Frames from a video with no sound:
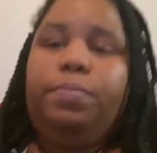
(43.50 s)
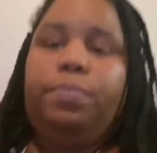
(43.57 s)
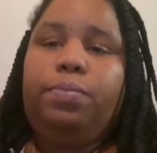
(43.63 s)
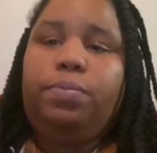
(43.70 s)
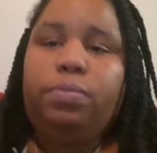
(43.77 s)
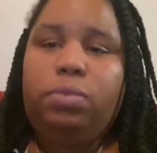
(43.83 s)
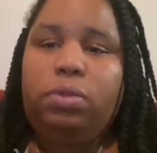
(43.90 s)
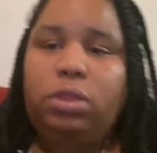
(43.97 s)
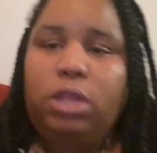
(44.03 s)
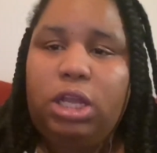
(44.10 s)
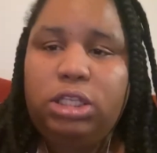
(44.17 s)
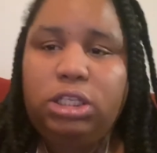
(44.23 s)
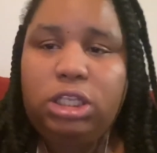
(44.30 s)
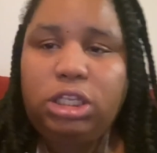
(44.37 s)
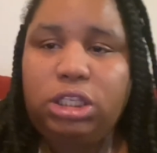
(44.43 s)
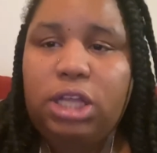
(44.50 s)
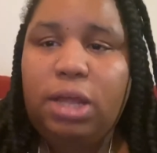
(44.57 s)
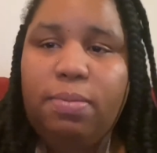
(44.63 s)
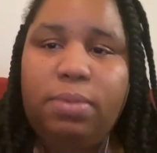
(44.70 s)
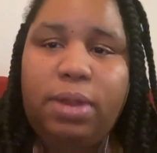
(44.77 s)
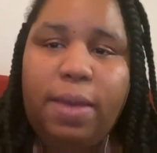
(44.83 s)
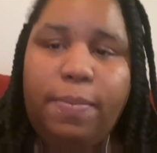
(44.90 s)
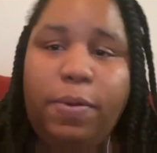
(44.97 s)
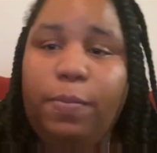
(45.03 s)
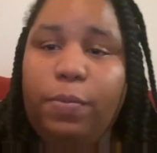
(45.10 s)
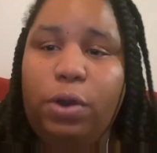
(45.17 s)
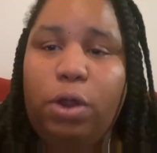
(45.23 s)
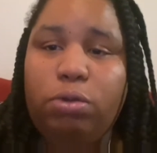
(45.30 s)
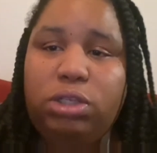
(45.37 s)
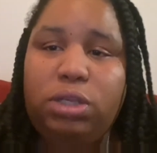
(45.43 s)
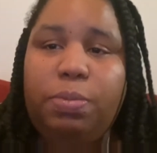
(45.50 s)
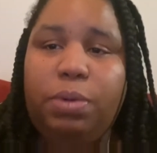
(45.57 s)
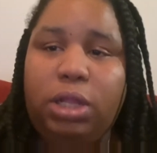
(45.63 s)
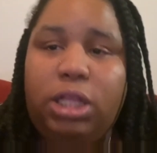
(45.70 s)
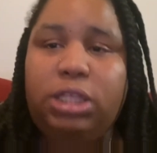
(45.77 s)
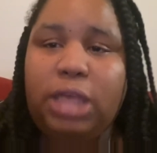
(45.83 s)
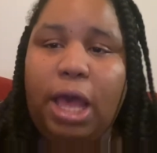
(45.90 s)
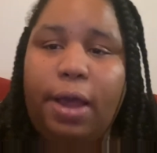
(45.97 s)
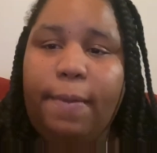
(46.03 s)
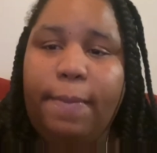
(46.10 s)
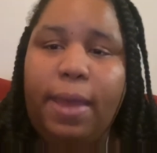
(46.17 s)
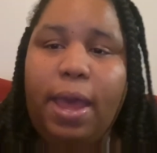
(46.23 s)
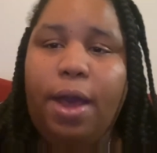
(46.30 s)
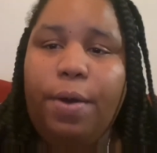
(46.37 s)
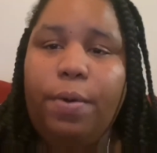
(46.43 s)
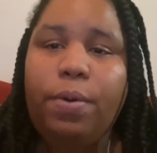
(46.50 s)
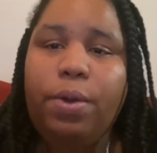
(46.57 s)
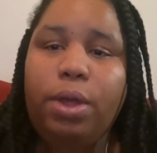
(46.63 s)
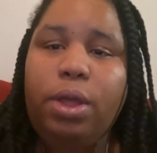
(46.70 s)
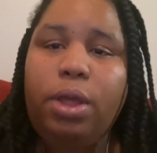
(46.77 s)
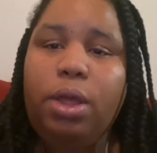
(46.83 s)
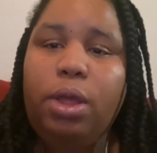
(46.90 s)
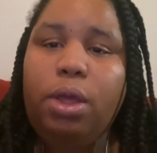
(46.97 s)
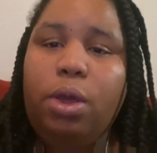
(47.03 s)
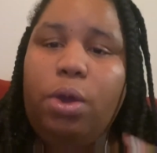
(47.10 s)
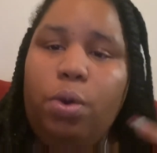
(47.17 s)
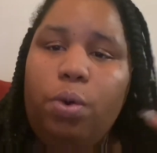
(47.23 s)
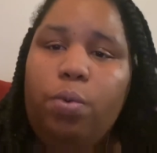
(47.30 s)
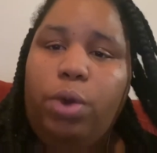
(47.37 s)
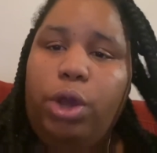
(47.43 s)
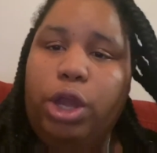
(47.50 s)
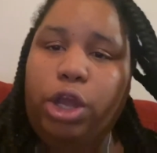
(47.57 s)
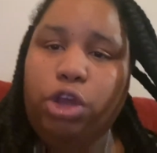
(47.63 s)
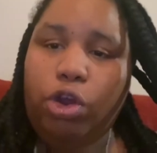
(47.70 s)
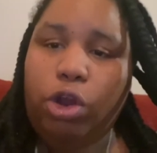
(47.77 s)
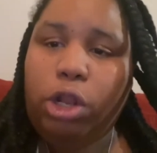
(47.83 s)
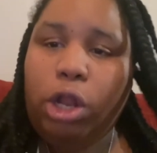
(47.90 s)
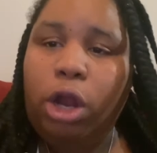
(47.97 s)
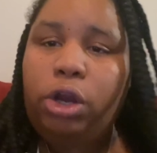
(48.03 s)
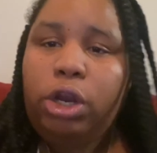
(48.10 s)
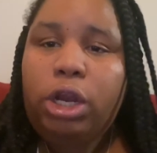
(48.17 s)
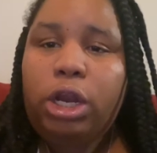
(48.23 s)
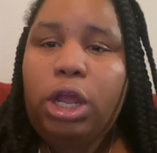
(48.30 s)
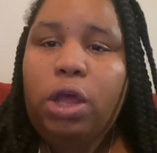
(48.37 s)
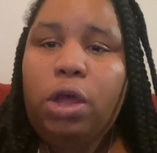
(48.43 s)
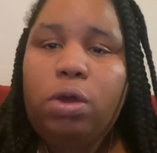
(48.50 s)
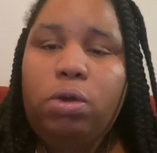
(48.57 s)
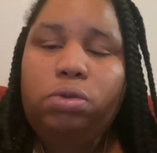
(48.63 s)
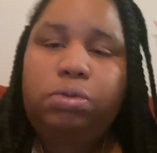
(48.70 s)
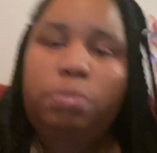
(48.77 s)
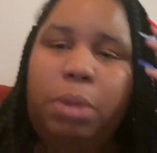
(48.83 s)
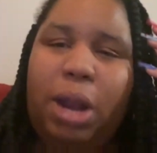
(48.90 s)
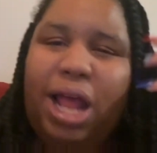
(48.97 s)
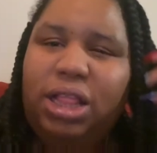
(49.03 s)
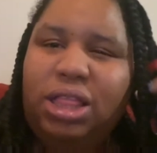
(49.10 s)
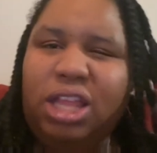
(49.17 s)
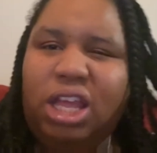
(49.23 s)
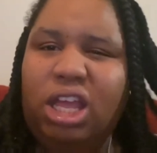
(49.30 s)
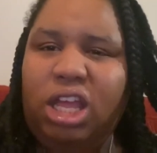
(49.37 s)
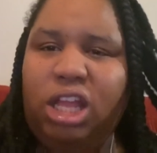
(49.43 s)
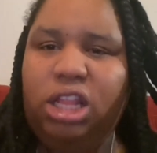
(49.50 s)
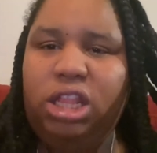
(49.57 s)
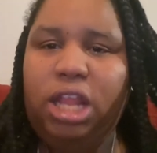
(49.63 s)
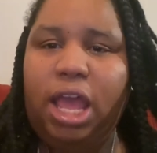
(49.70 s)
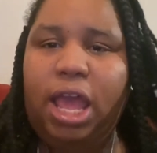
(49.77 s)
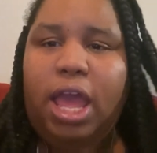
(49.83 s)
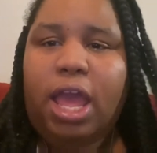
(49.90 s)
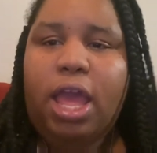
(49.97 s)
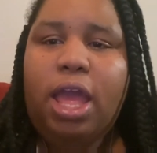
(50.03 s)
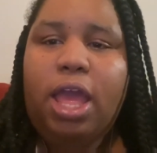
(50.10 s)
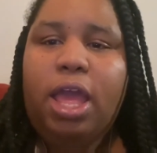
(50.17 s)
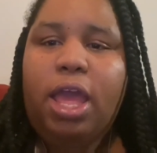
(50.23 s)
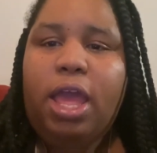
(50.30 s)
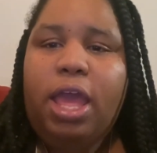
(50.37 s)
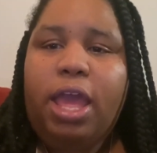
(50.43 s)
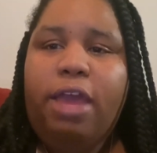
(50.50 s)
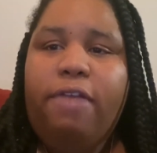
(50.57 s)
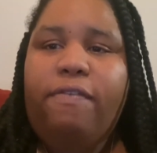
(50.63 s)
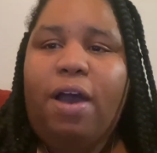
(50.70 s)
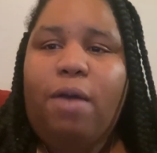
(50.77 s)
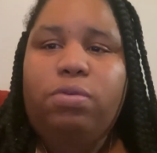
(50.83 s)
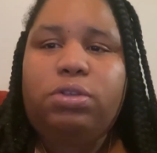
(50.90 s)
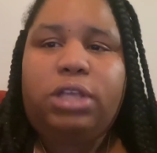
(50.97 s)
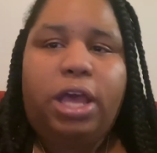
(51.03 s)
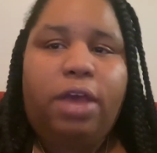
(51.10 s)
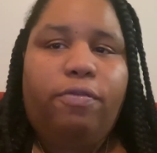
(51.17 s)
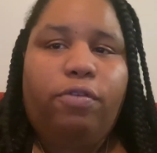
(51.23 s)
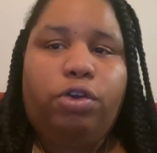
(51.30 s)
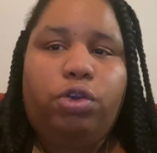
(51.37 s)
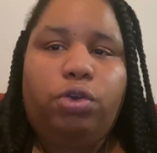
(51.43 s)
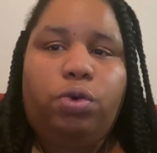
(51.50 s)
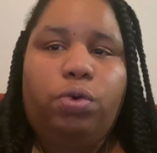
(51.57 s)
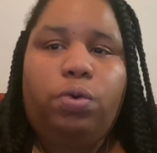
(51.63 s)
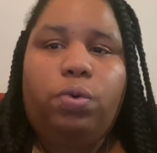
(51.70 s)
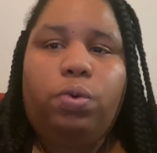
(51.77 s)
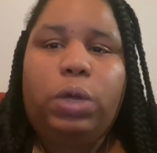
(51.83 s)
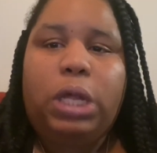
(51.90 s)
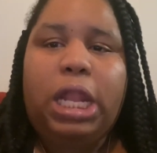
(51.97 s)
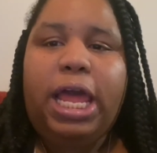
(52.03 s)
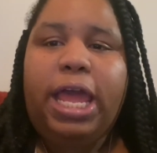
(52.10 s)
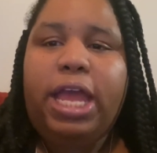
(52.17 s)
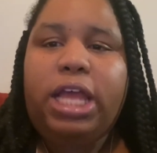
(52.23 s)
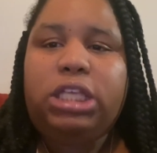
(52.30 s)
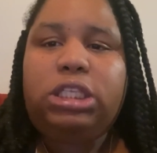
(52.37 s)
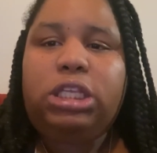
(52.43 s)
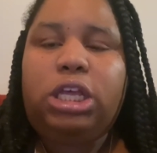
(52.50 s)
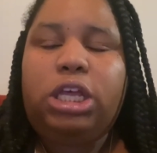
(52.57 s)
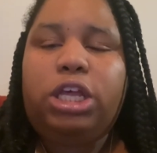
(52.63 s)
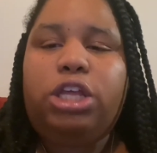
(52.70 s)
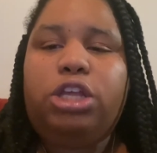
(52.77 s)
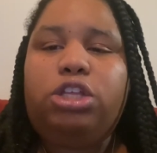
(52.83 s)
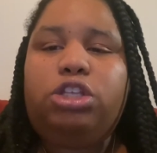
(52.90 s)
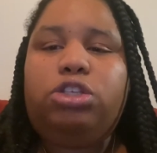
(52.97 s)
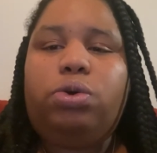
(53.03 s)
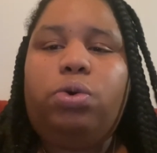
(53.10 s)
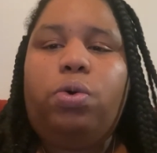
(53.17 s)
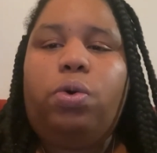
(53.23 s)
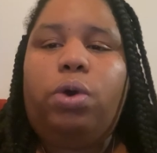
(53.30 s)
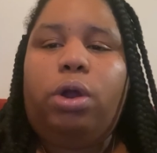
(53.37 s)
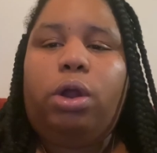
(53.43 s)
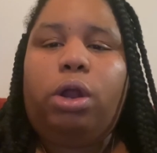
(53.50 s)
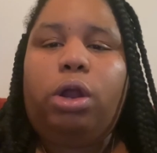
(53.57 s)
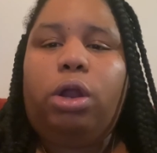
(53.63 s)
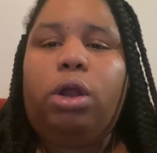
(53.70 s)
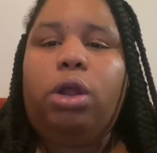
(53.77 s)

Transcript: This is something that people don't typically talk about when you're learning nails, but I think that if I was to ever do classes or